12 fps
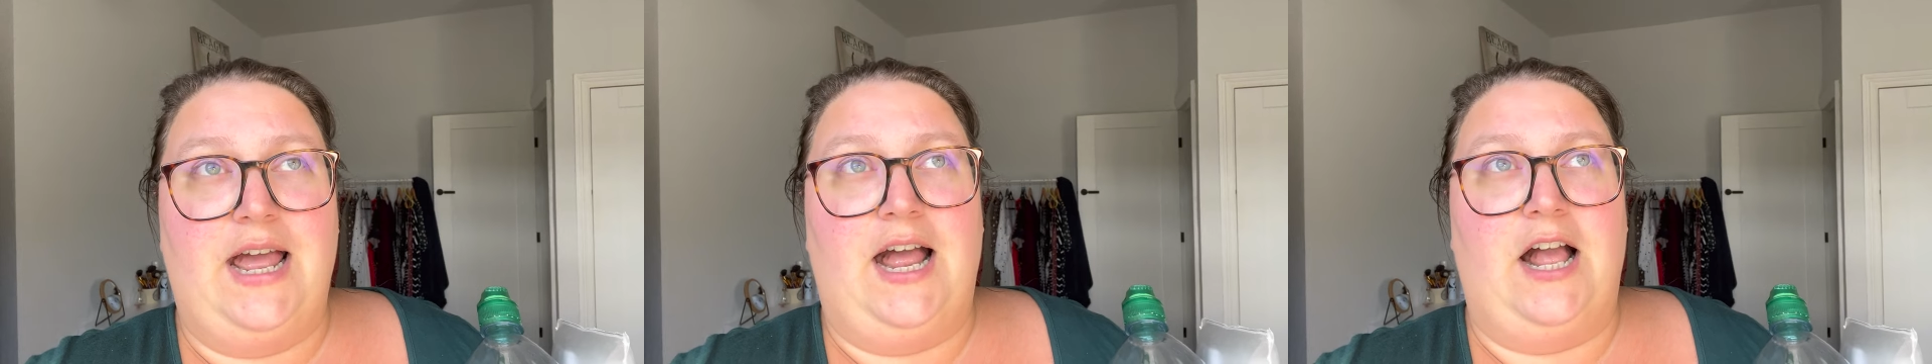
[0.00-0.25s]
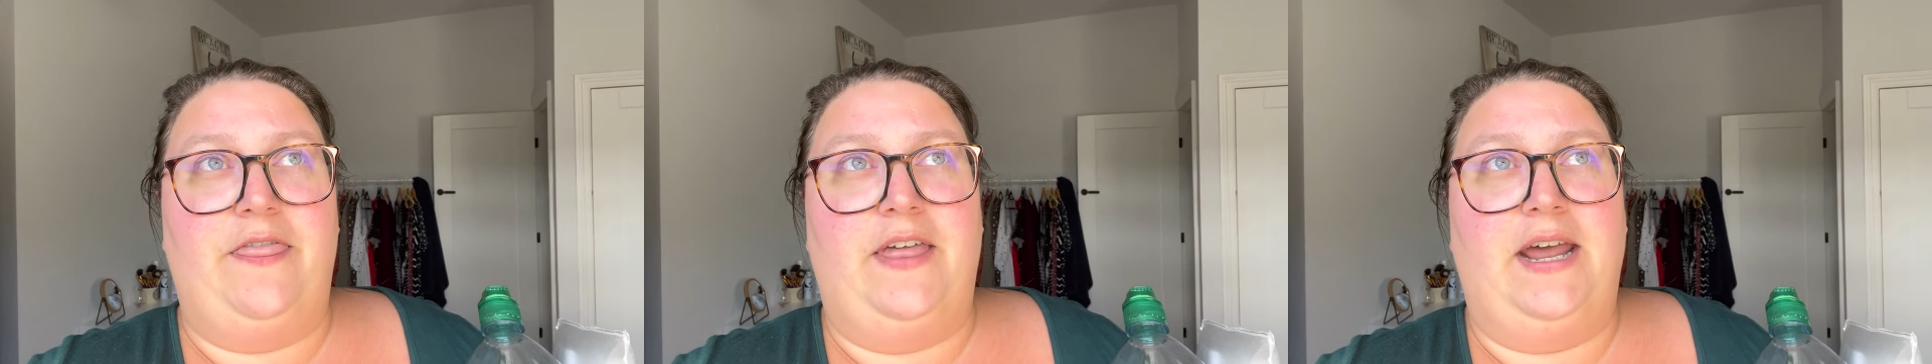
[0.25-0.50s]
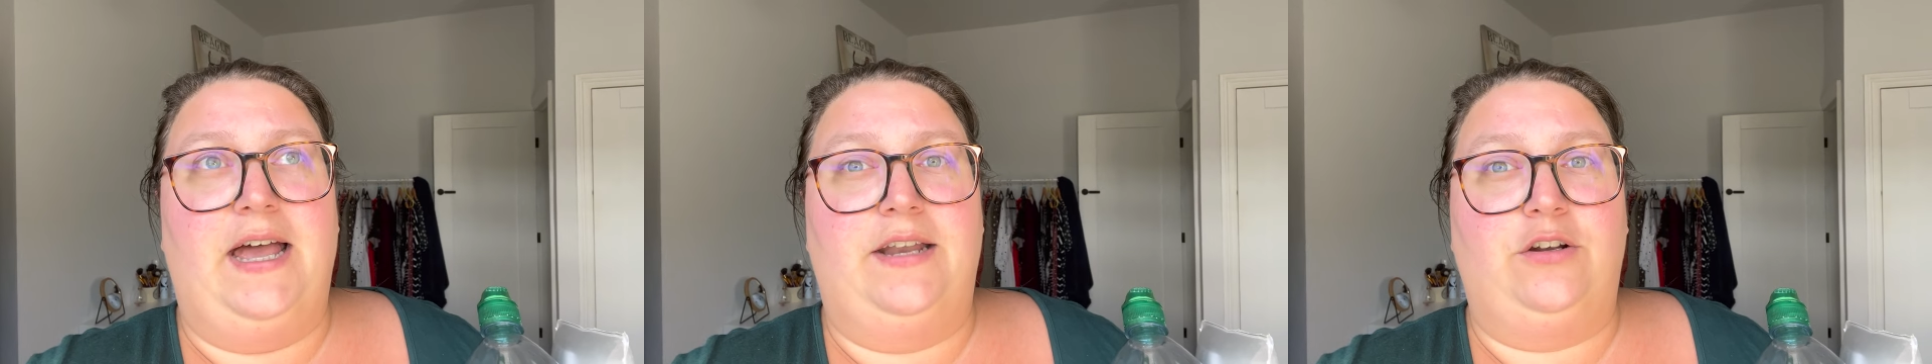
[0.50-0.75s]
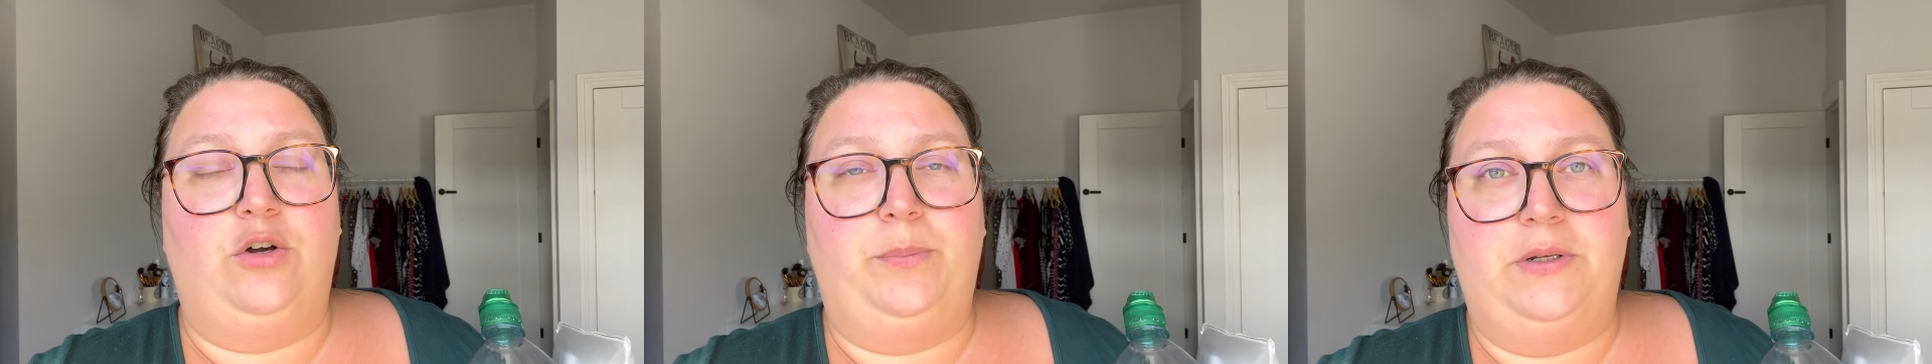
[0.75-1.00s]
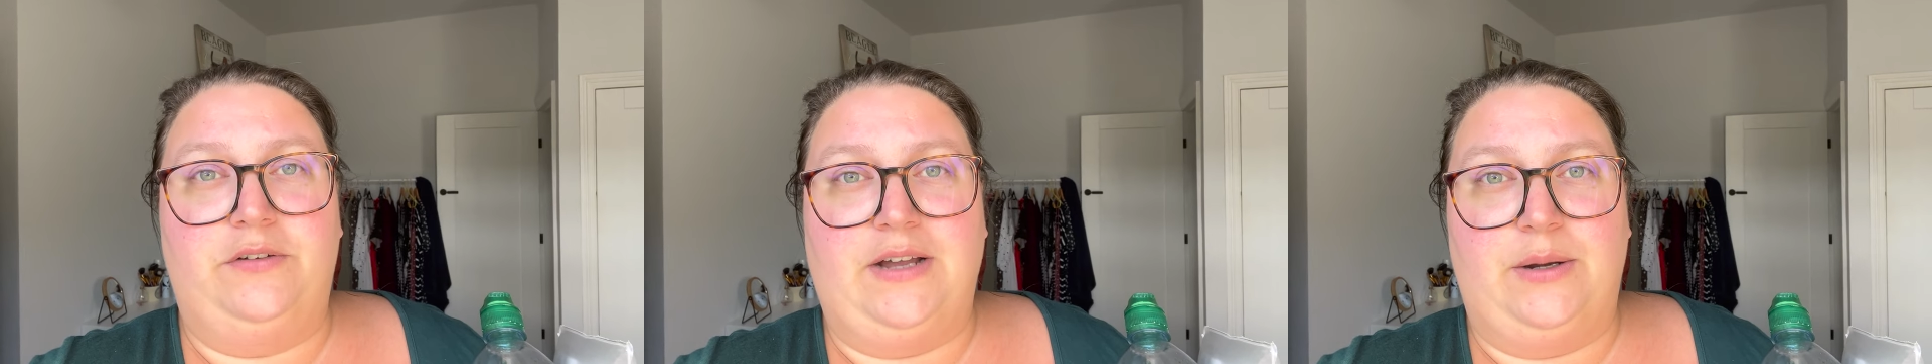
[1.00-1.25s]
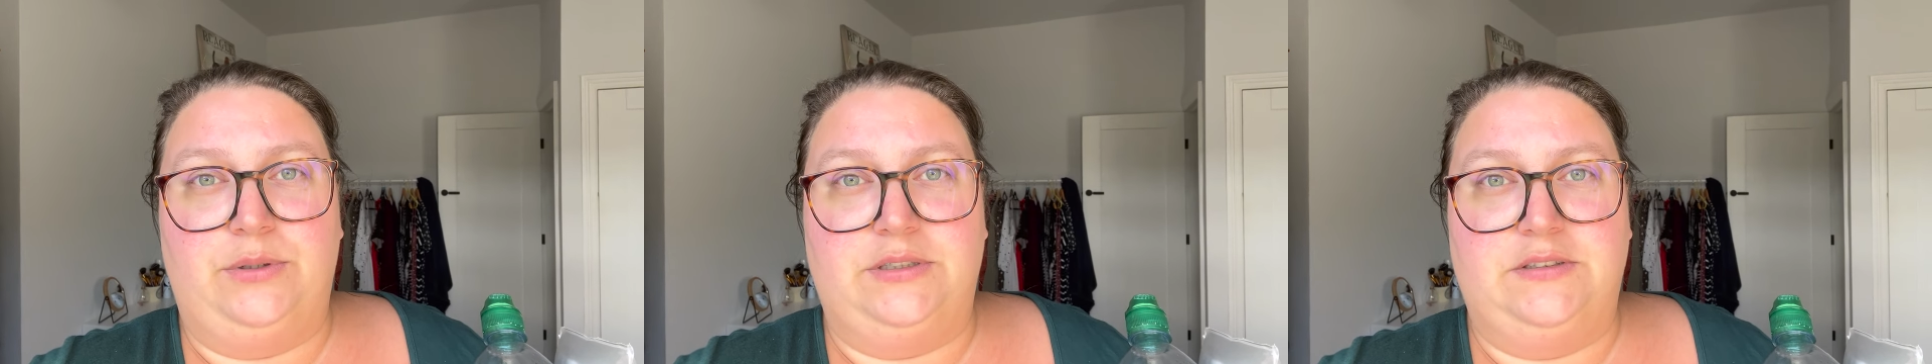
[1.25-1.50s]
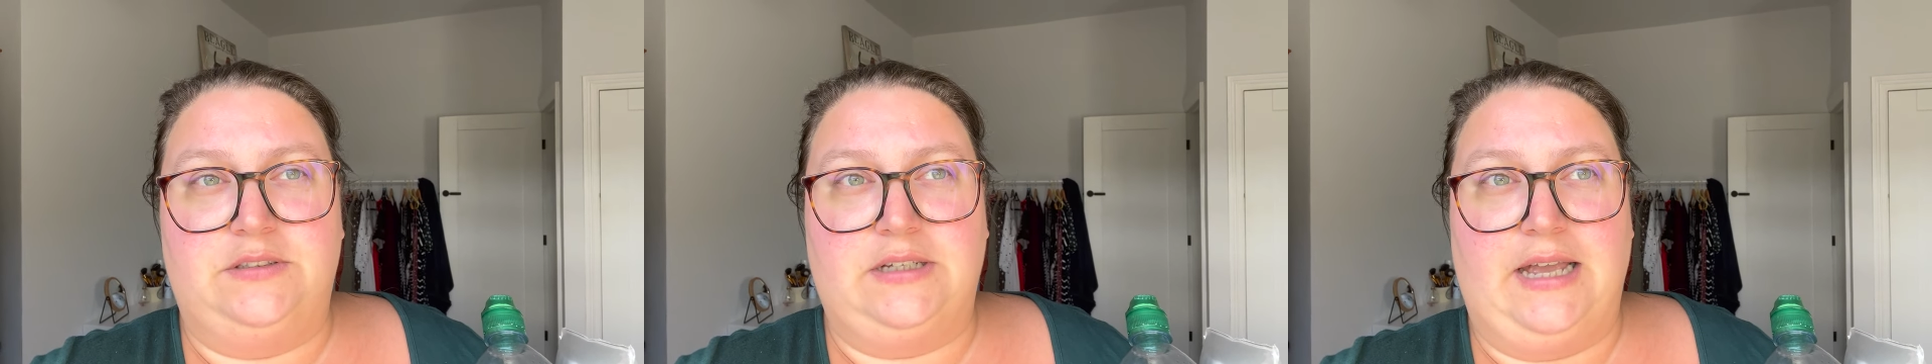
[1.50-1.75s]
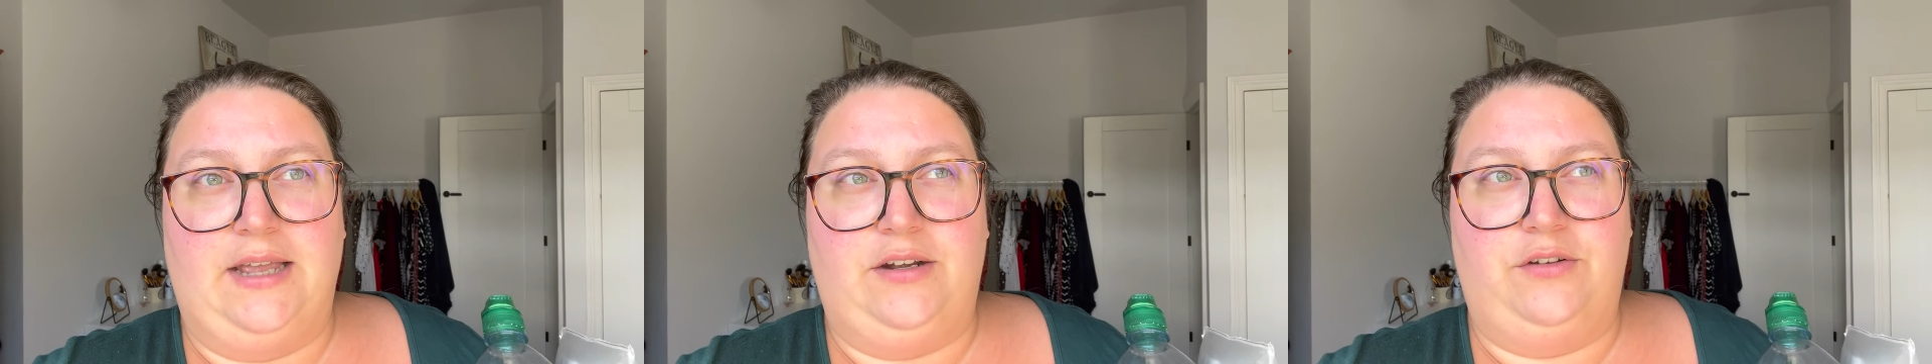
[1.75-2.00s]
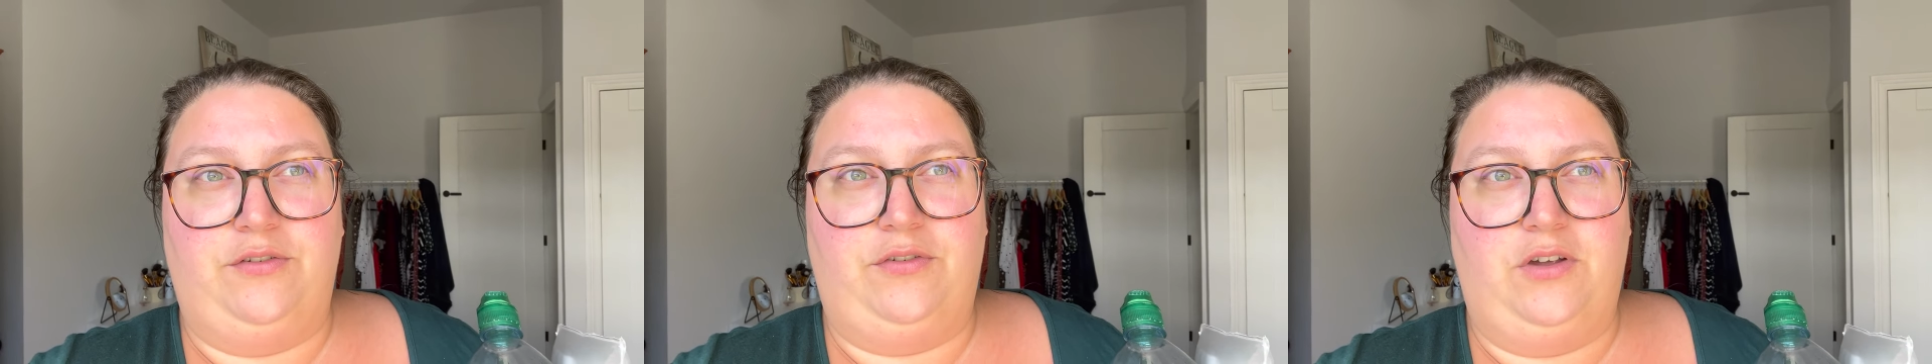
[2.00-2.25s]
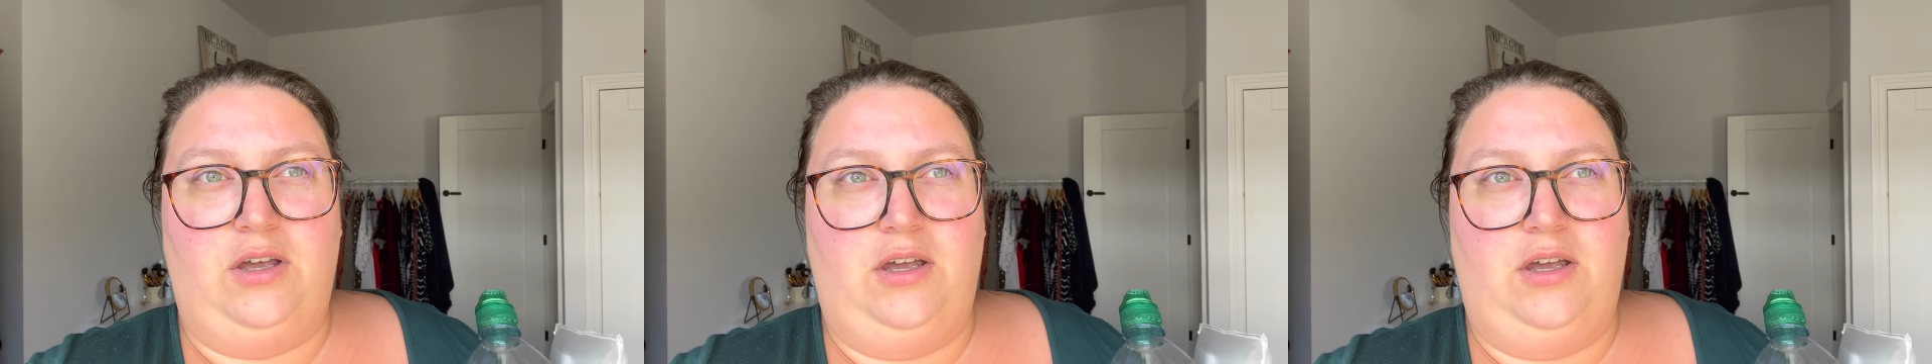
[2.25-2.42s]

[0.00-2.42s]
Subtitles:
And then I had a couple of hours kind of